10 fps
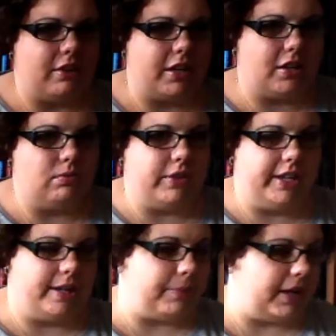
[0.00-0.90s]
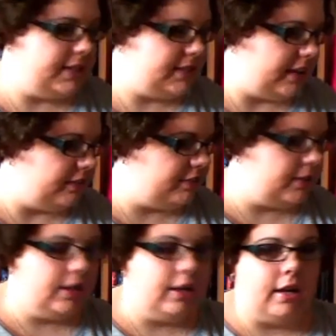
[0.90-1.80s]
I can read it by itself
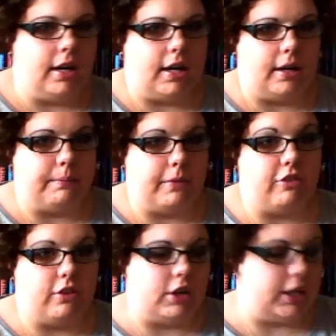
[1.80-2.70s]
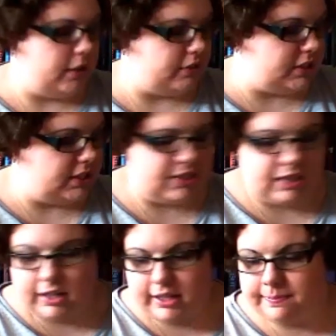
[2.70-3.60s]
before I obviously
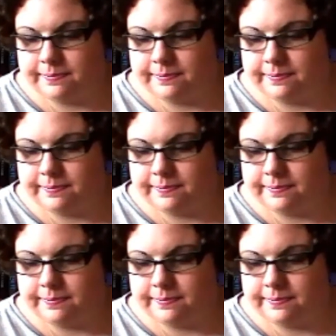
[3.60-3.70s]
start it.